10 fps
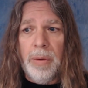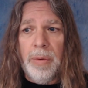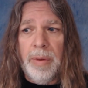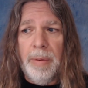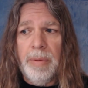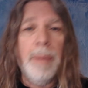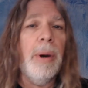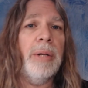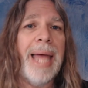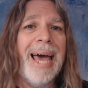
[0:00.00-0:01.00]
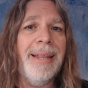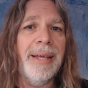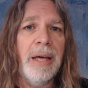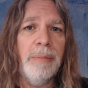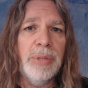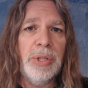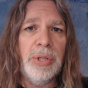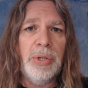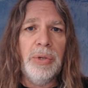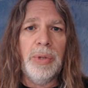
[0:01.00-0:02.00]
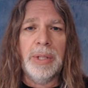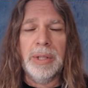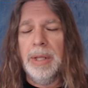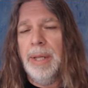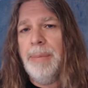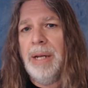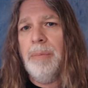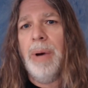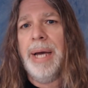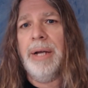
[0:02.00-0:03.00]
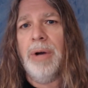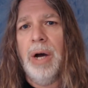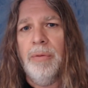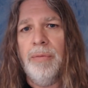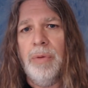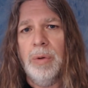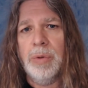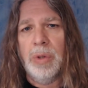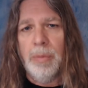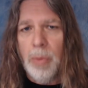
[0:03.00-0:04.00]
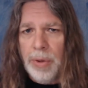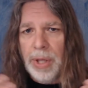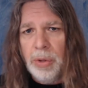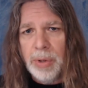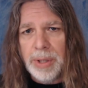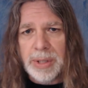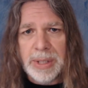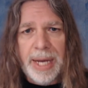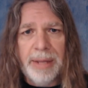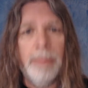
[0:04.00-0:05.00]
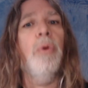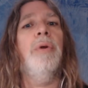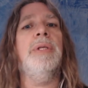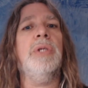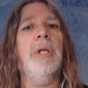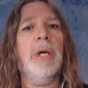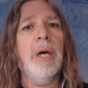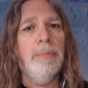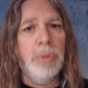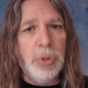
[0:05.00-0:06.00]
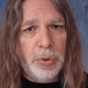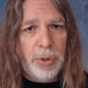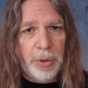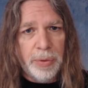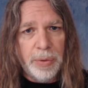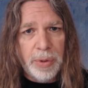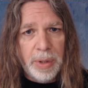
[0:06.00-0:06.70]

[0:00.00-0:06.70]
amount of data that comes to you is limited by your outflow. So the more that you can say, the more that's going to come to you.